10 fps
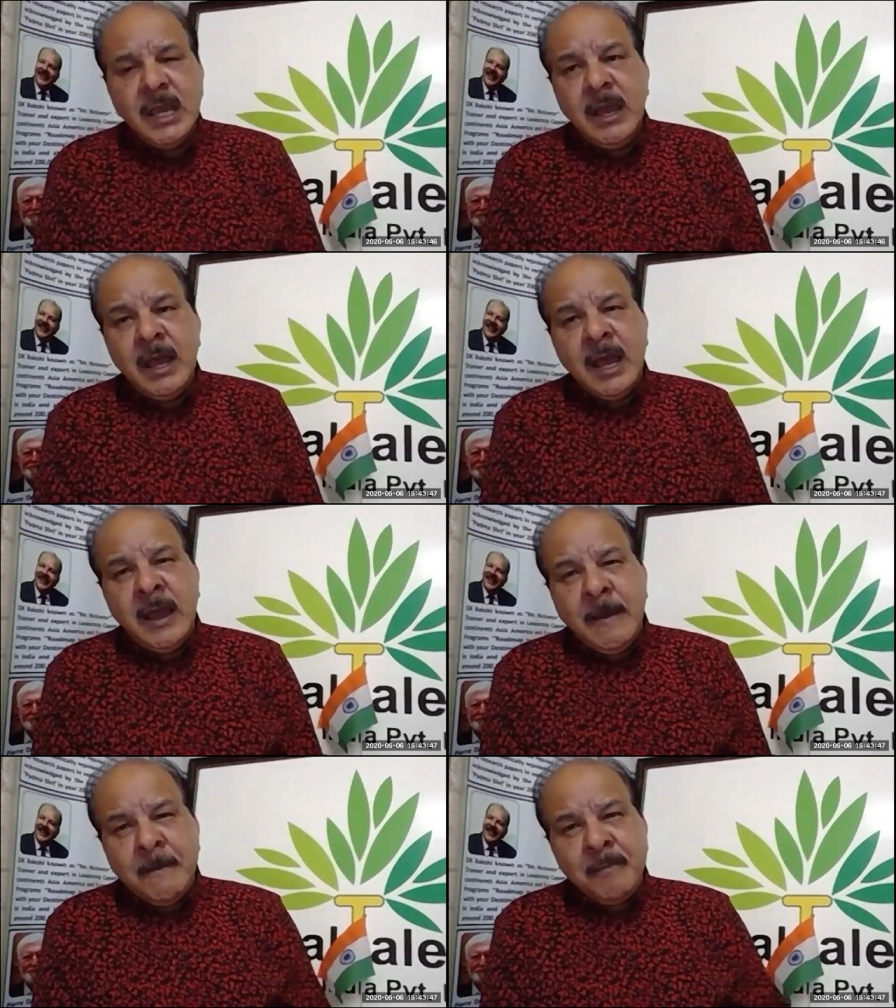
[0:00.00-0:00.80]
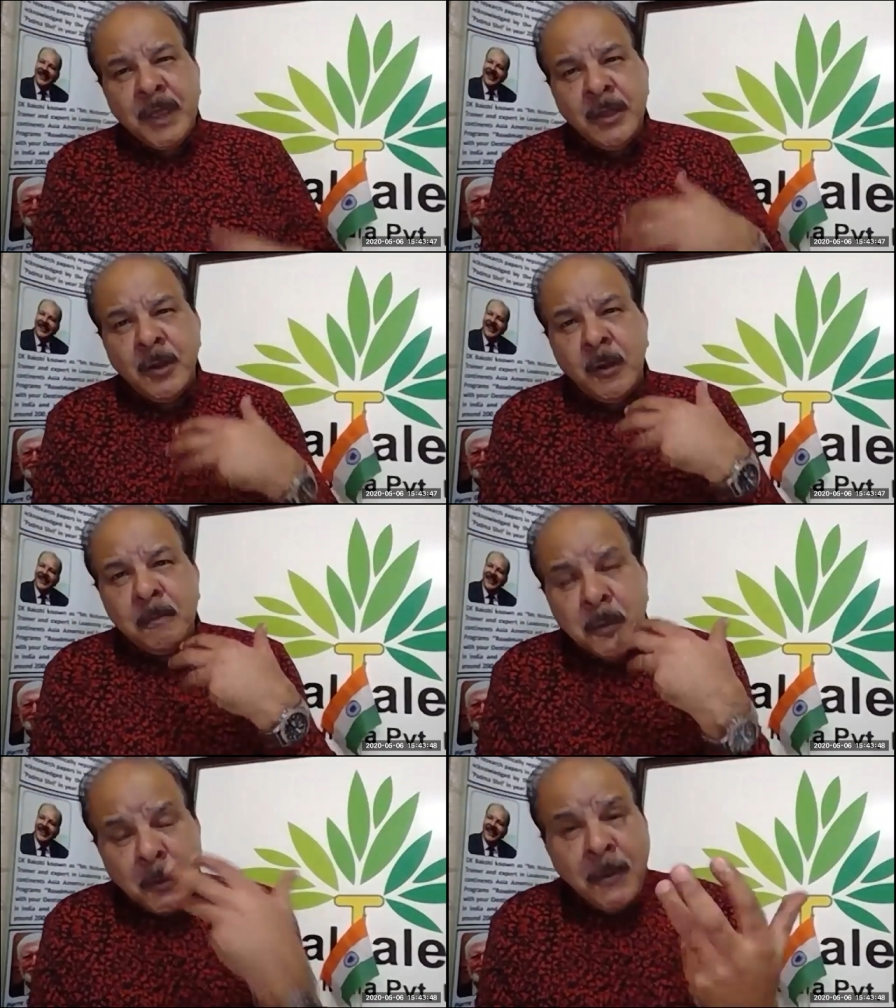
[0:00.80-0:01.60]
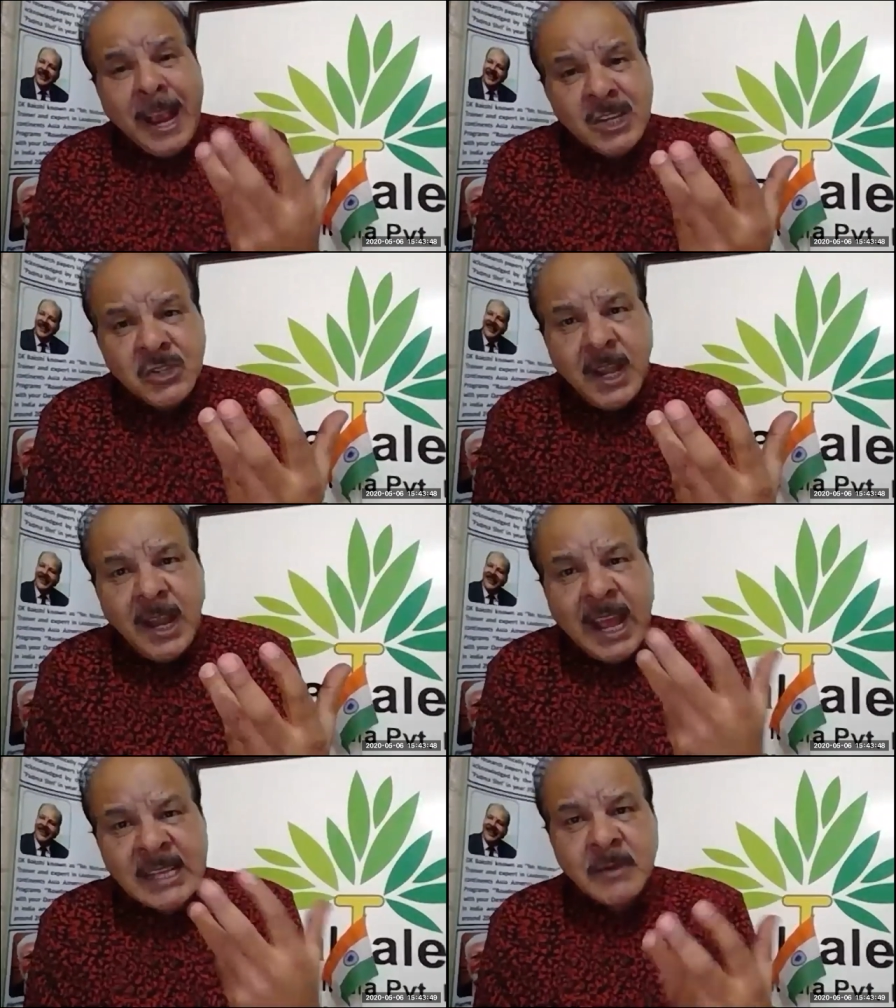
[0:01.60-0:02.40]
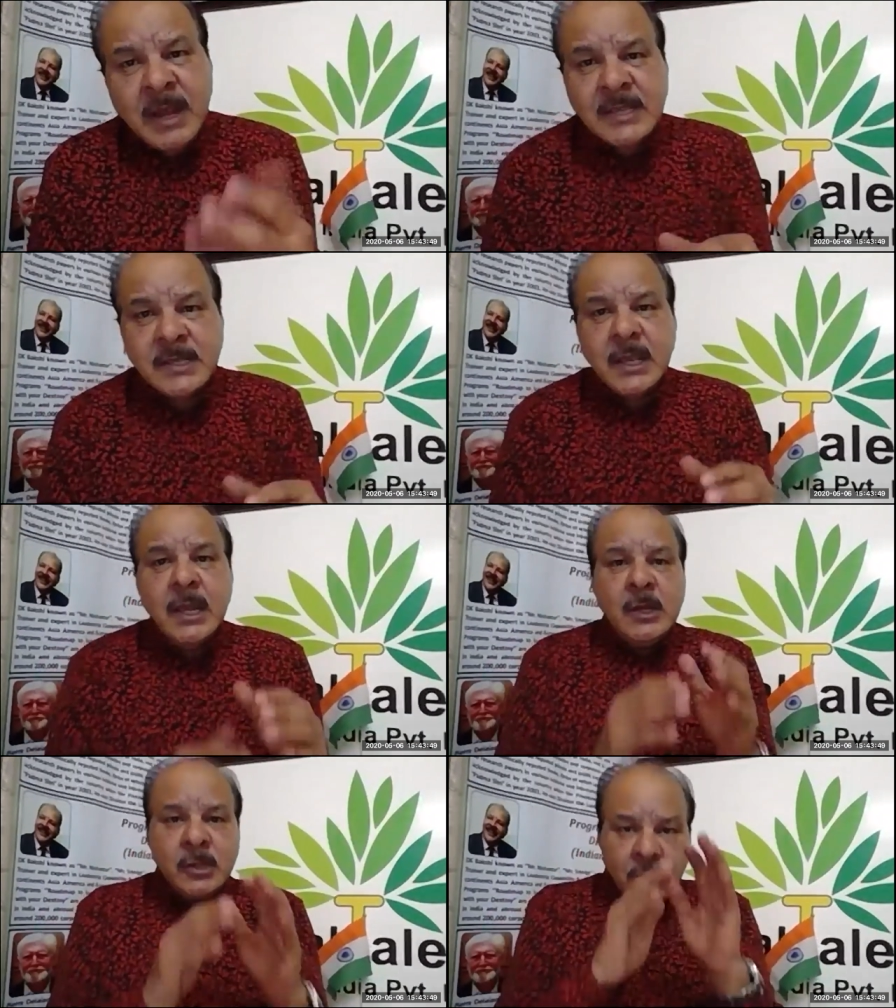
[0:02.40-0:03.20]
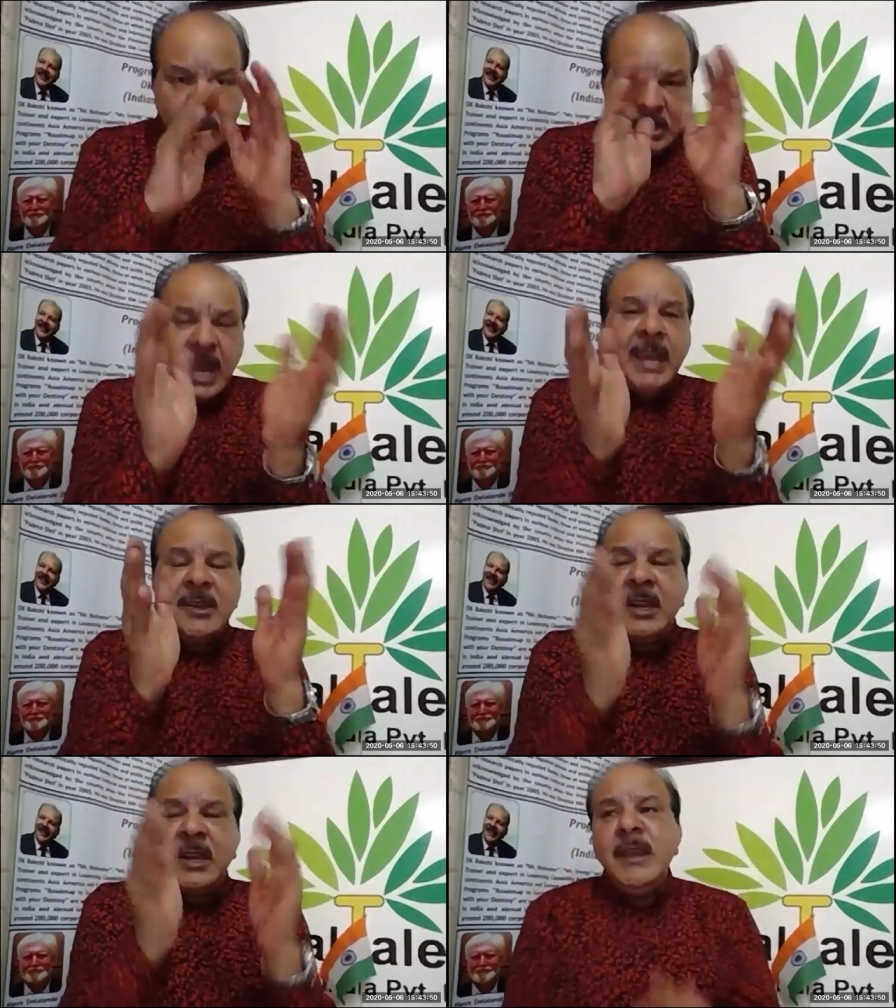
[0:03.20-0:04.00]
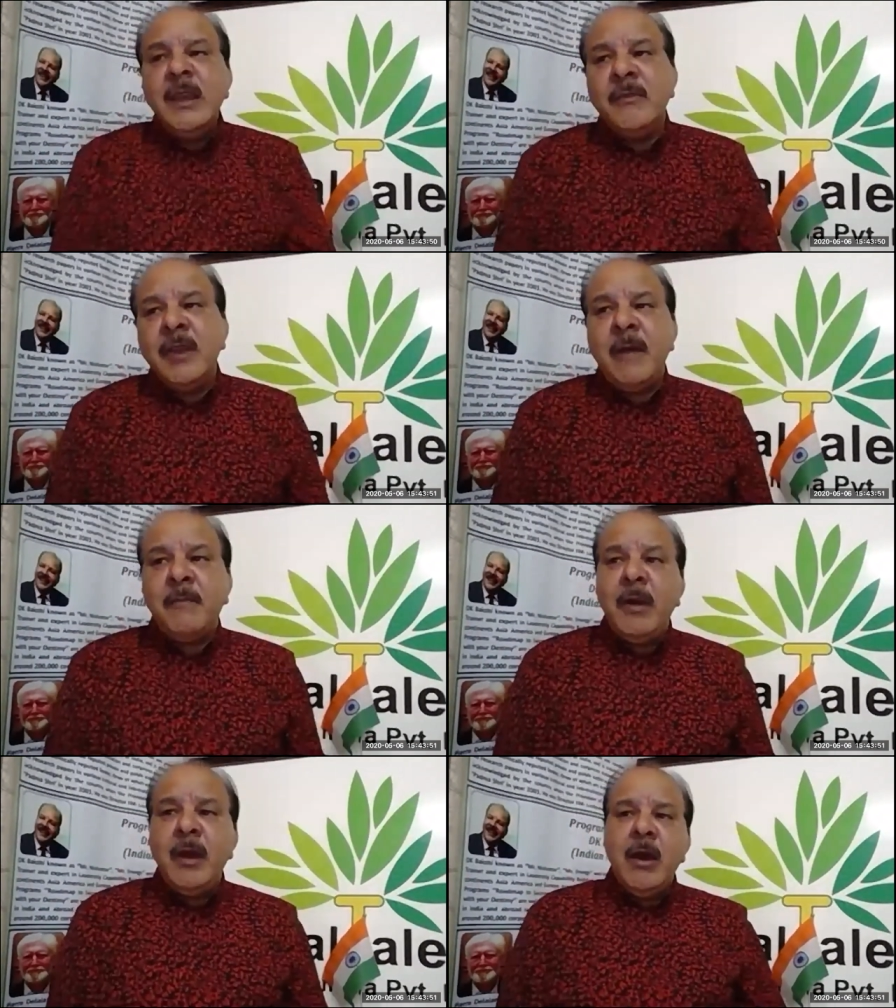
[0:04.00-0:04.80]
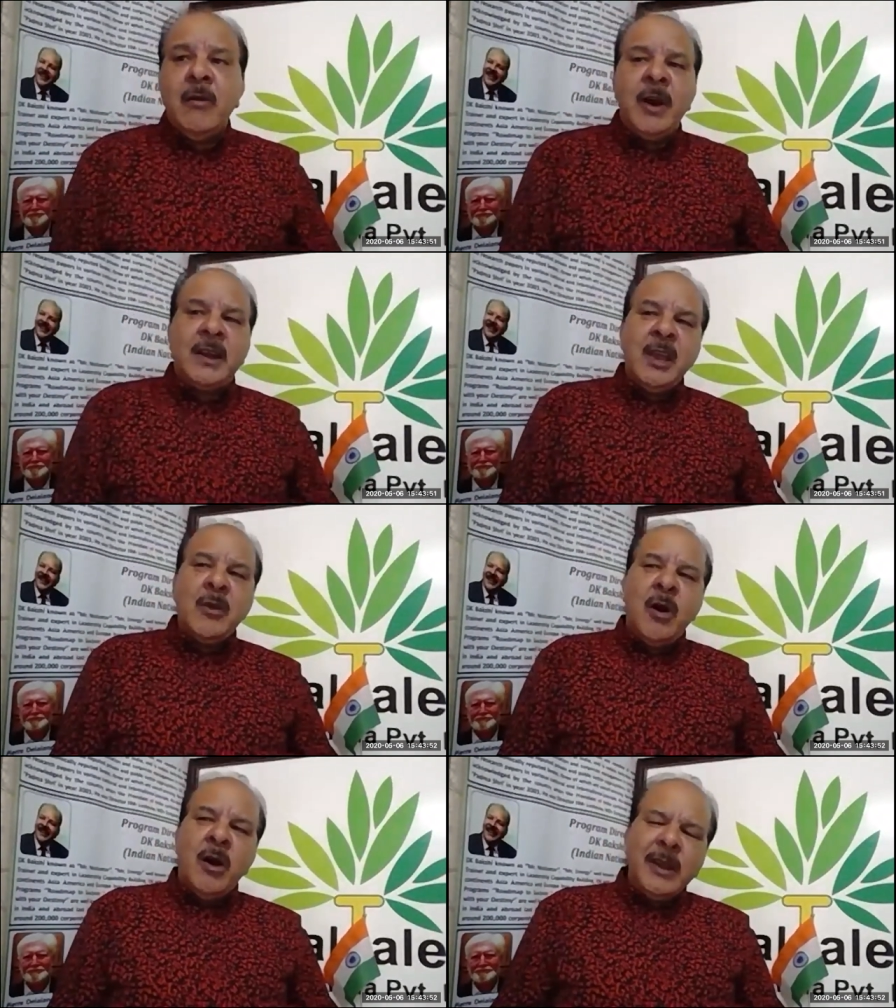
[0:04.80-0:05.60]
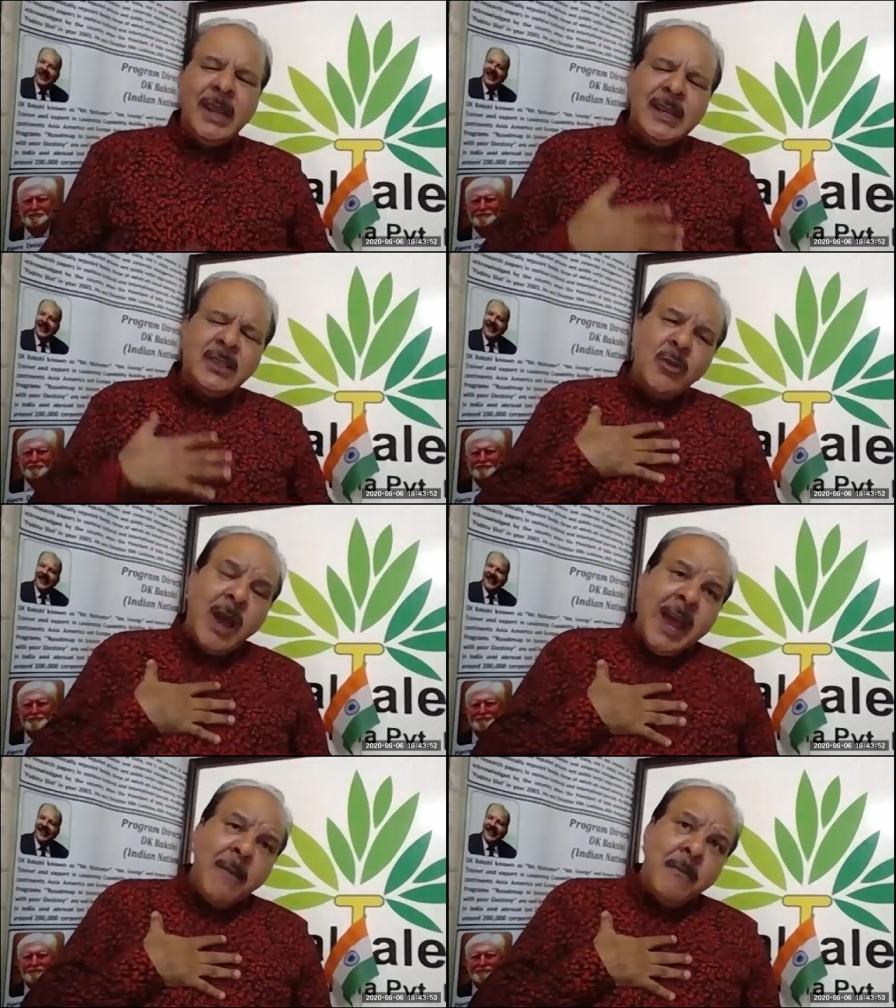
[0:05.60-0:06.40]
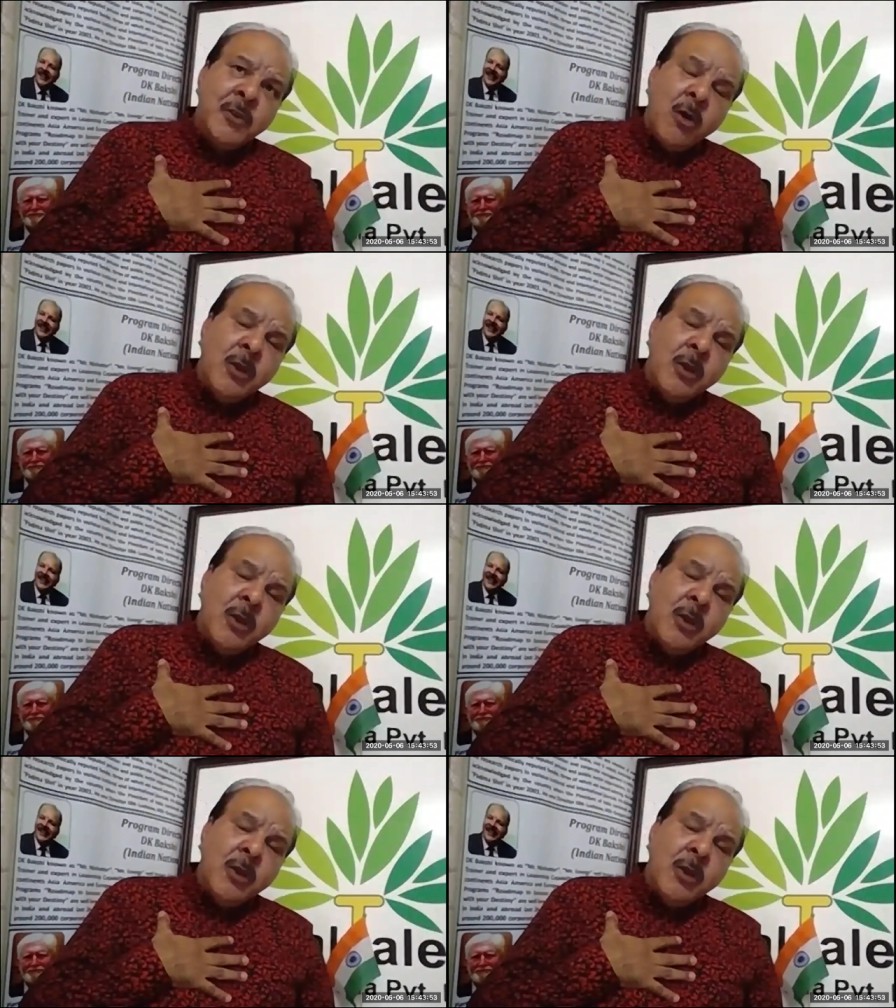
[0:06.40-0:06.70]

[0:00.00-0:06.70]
uh, you know, professional as well as society we are working on. So I'm talking